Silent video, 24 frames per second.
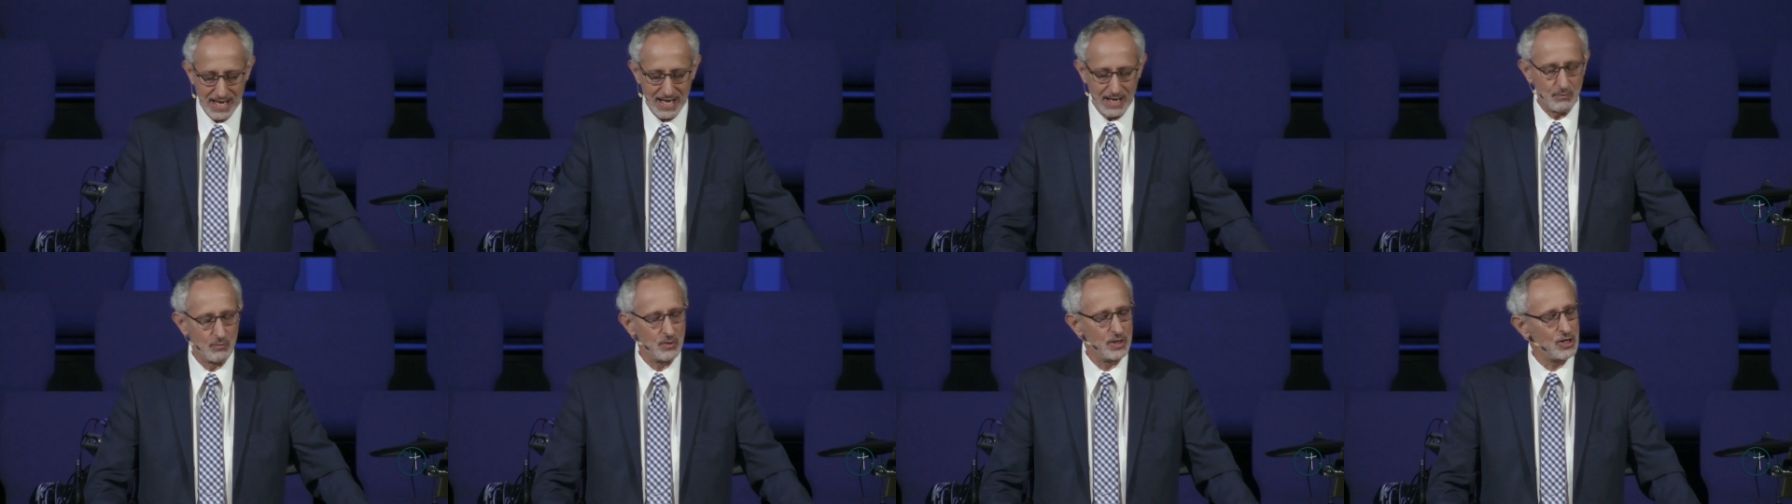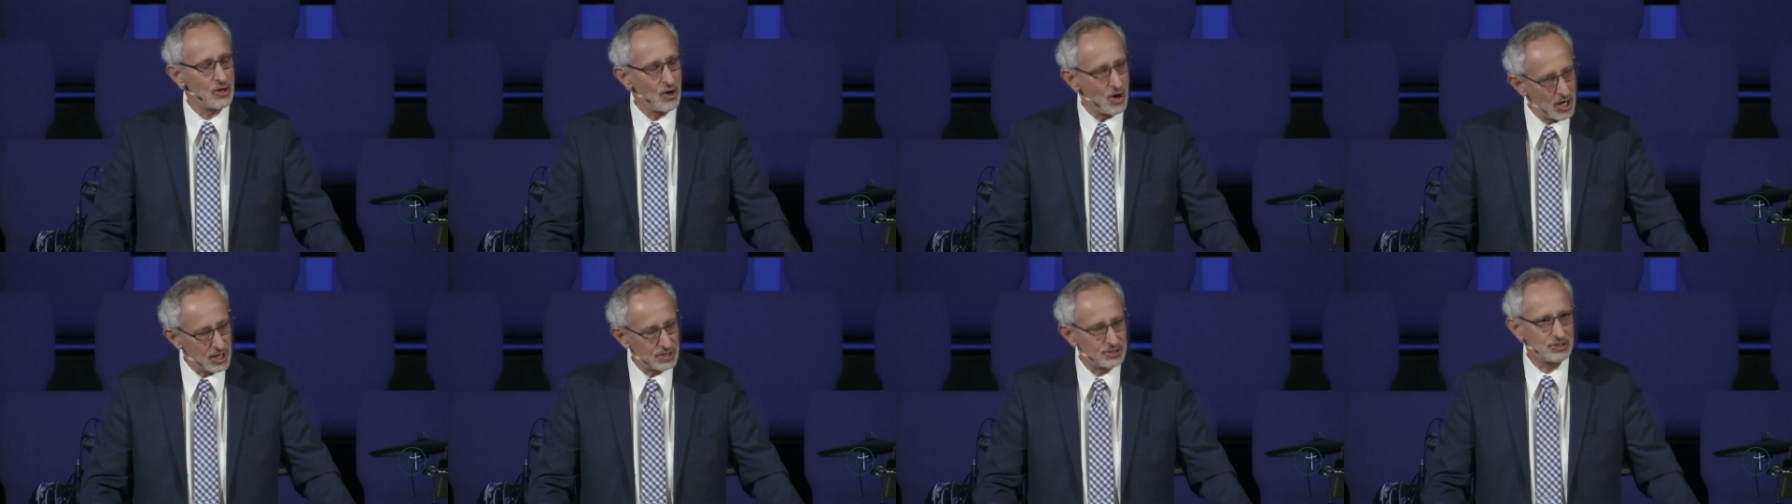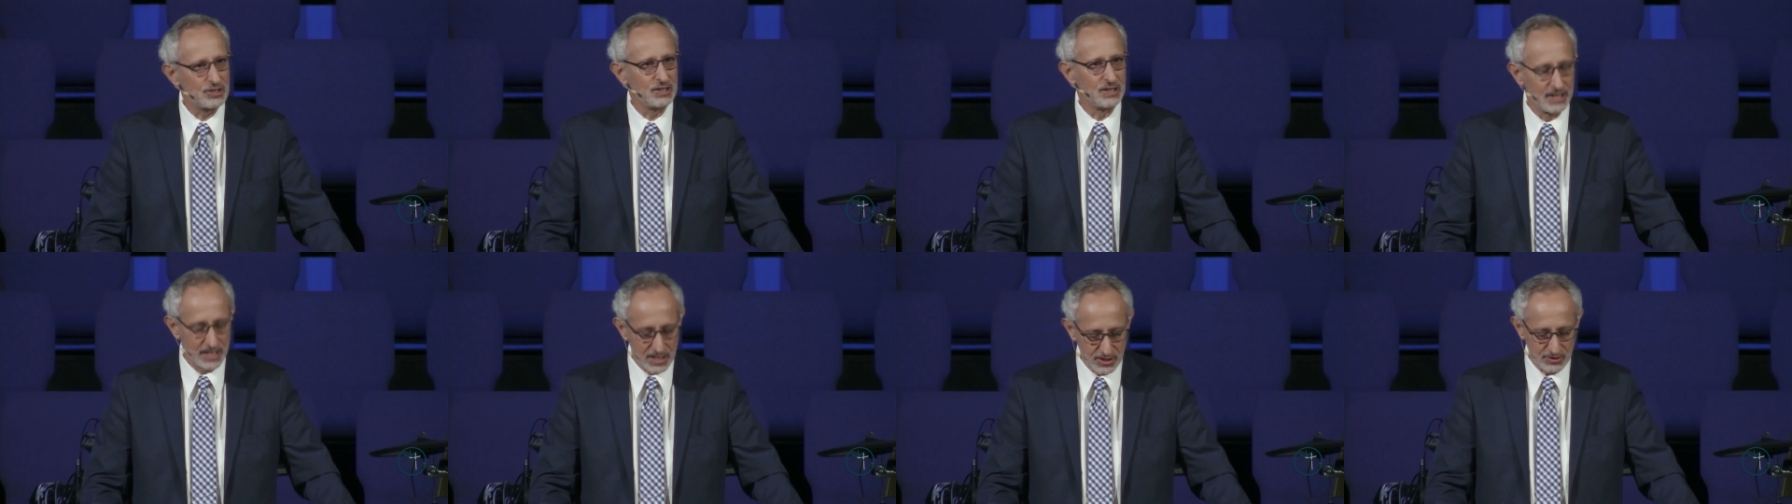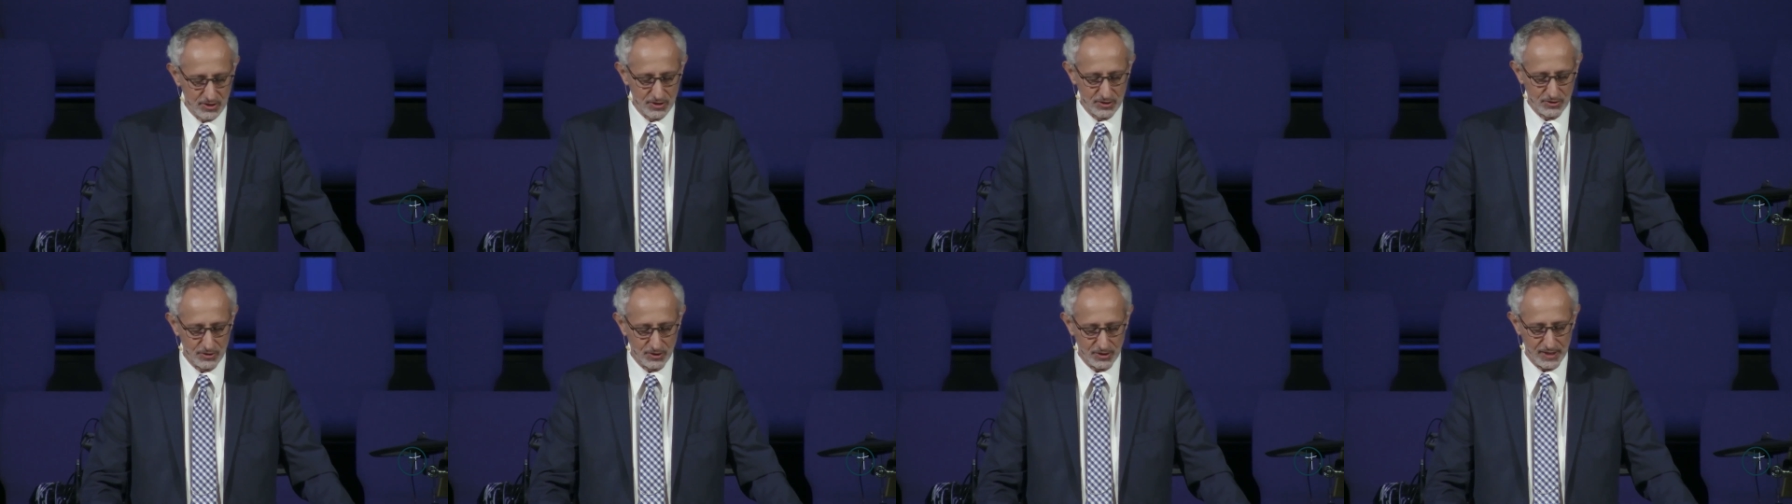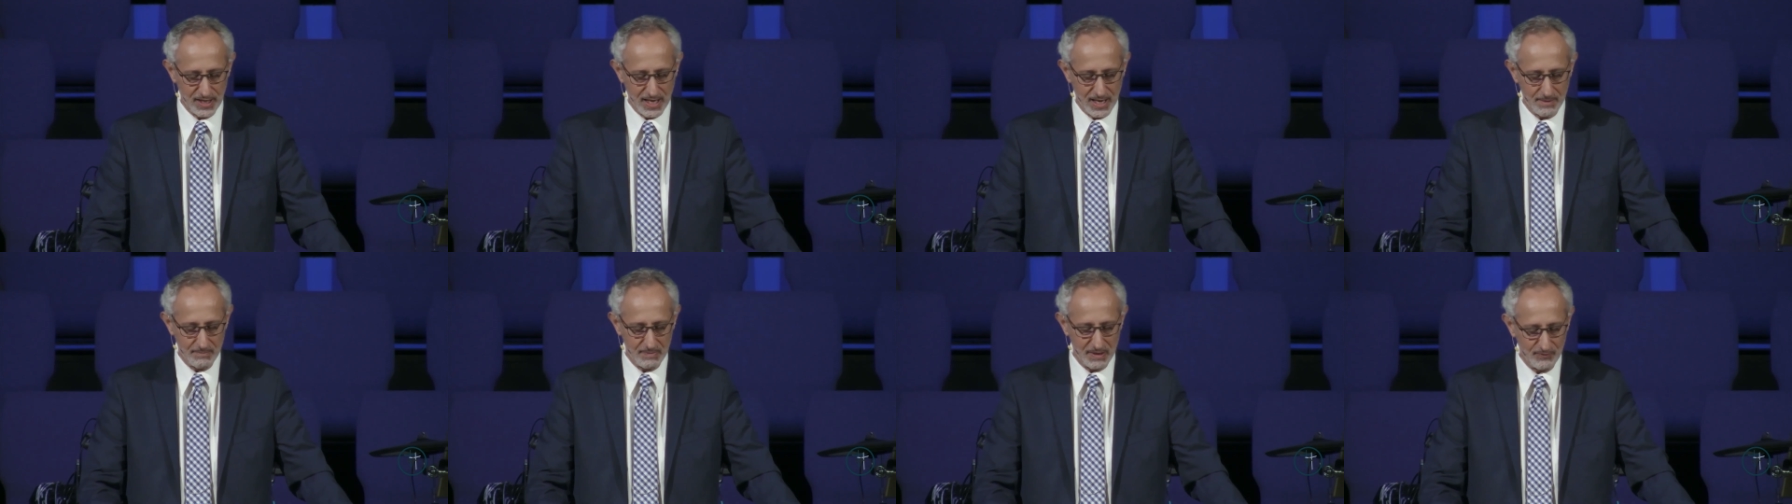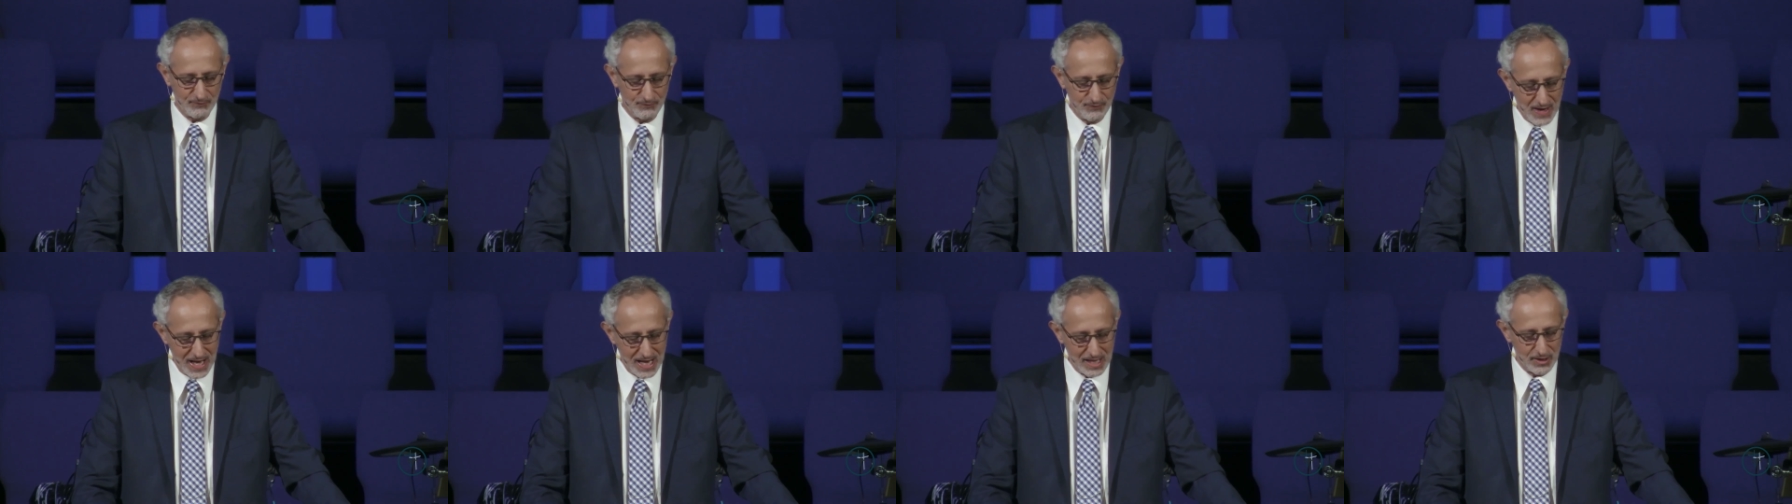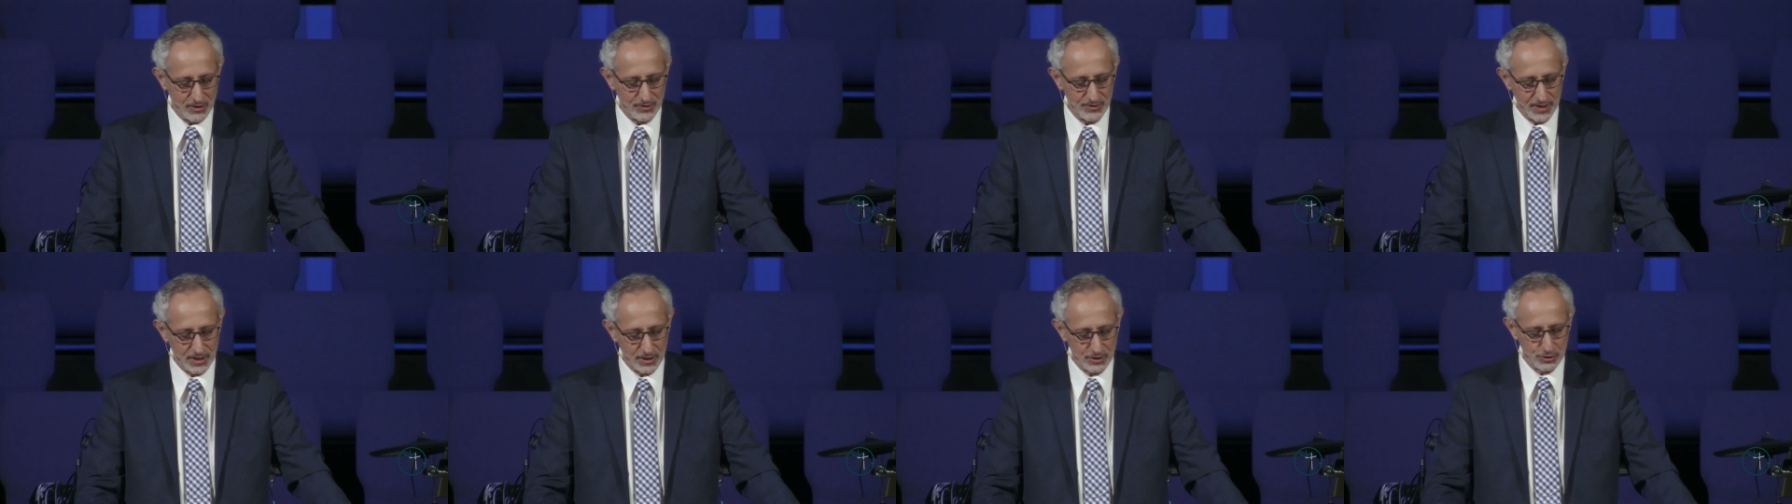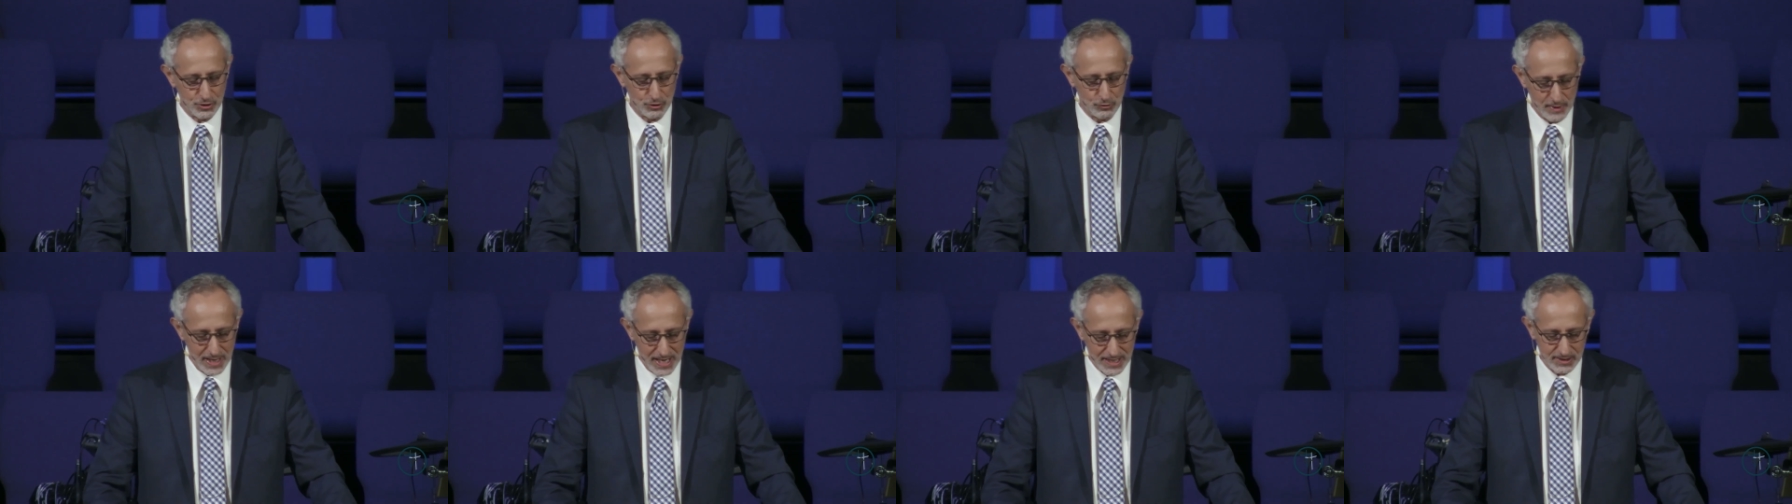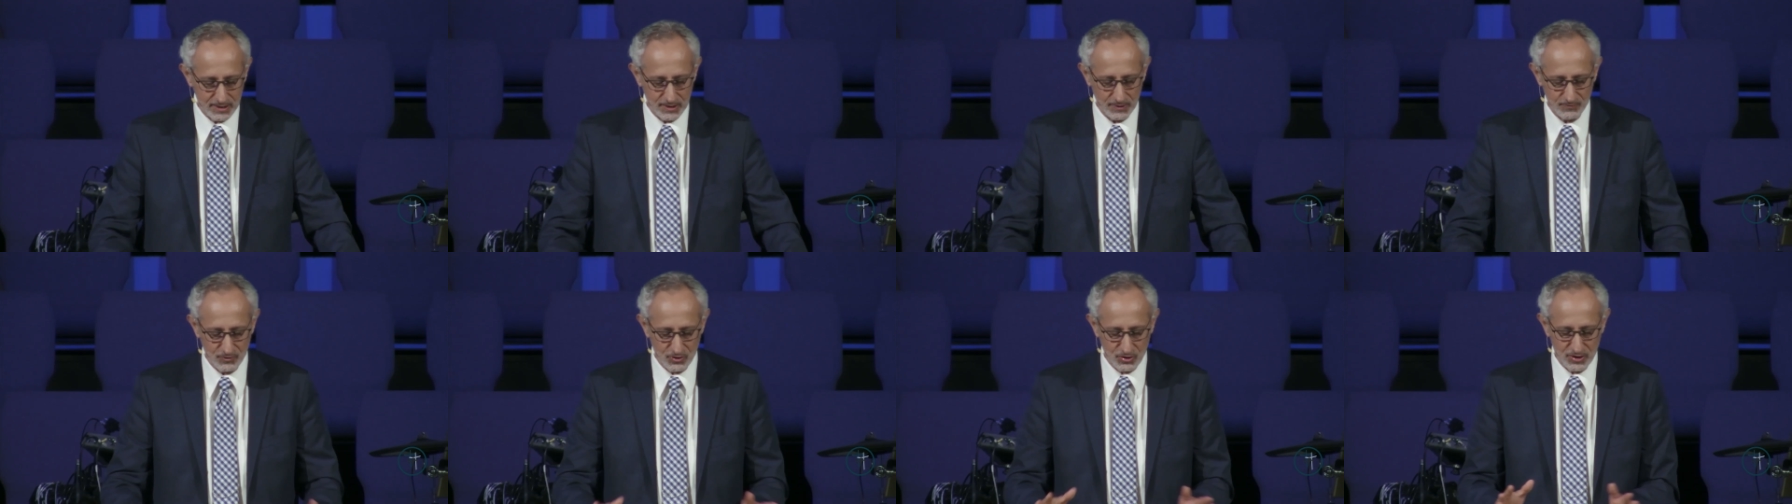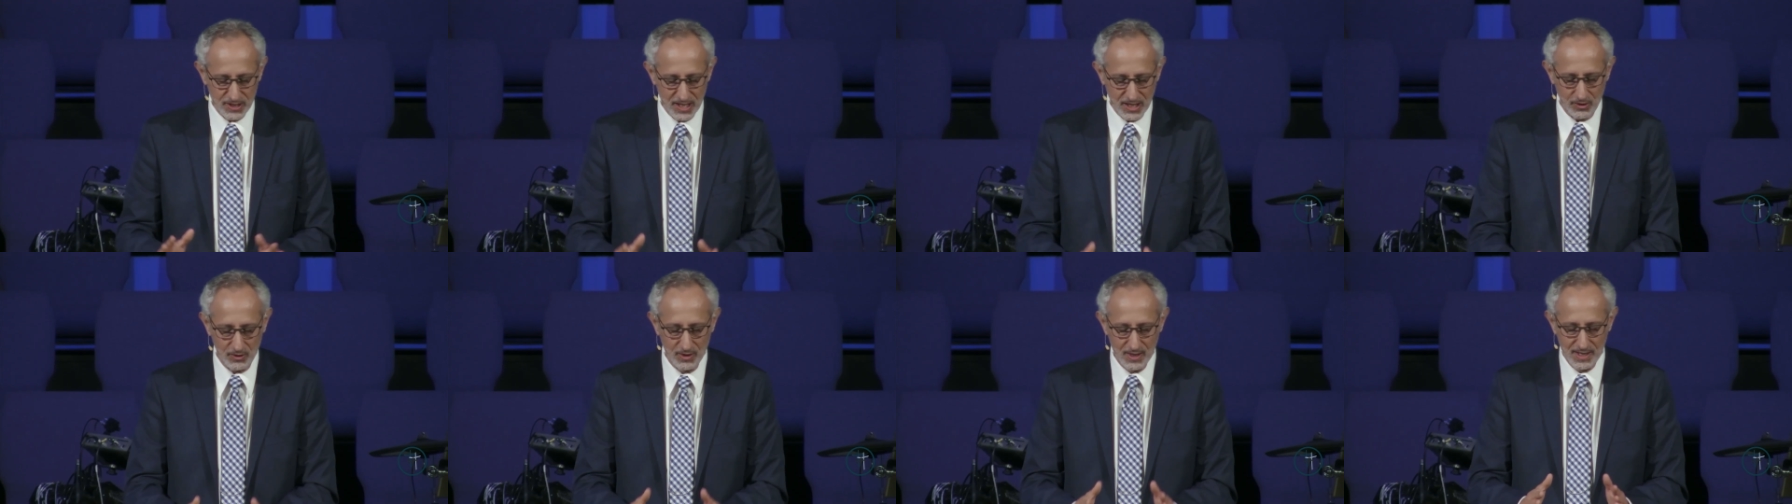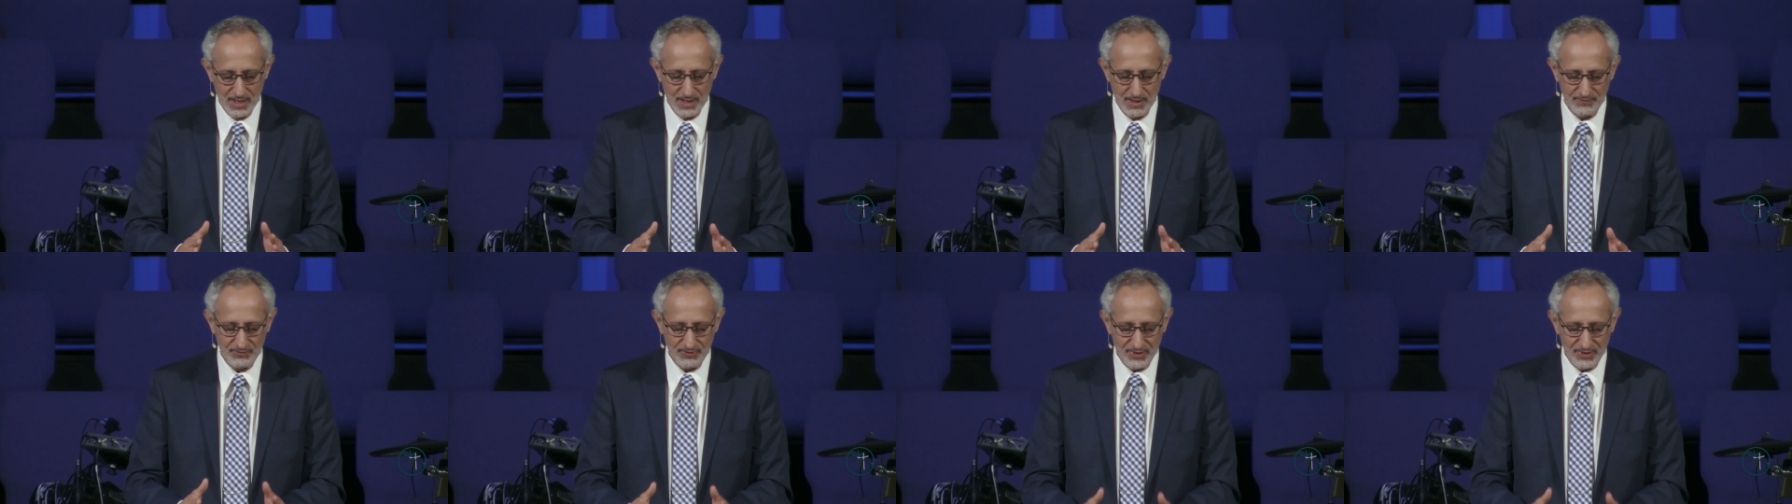and we ought to listen to them and follow their directives, still,